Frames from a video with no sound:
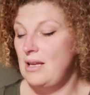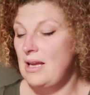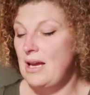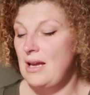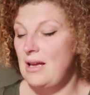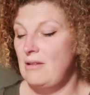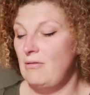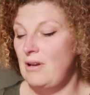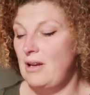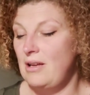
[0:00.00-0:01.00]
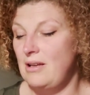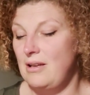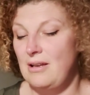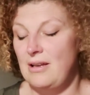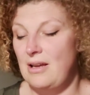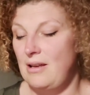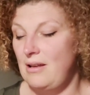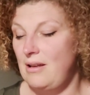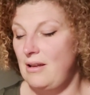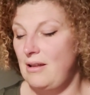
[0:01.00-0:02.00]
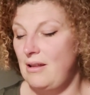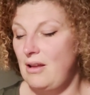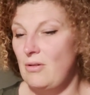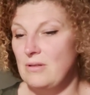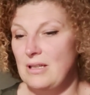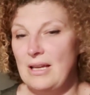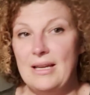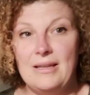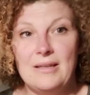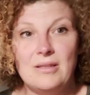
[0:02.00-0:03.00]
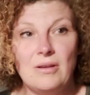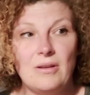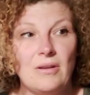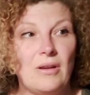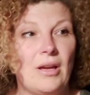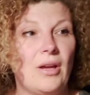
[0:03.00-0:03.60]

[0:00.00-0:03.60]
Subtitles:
Yeah, and the older lady is a